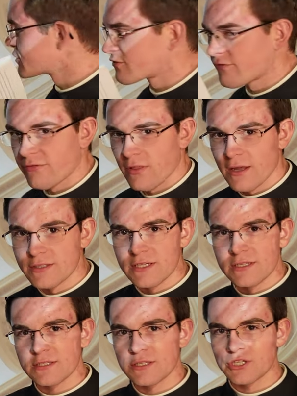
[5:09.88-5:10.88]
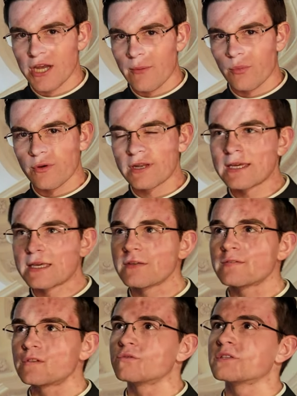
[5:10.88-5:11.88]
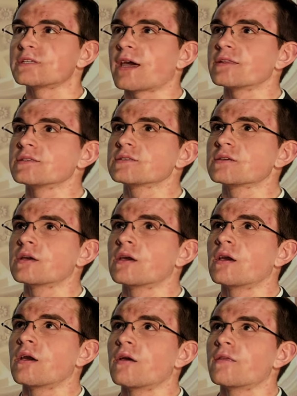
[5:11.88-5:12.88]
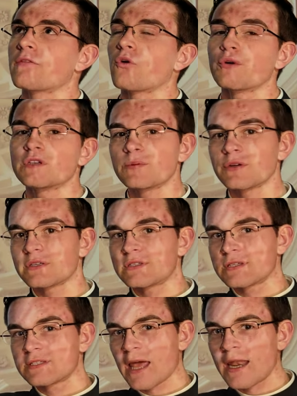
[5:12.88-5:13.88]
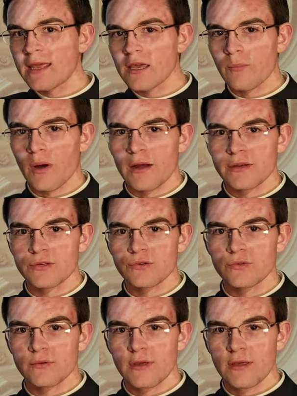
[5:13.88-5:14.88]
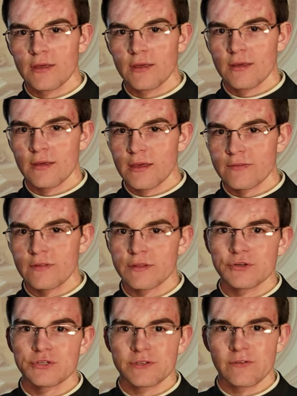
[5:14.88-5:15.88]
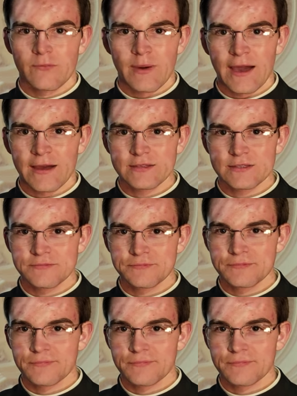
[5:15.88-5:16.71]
just floods into the chapel, and it gives you a sense that the Holy Spirit is descending upon you in the liturgy of the Mass.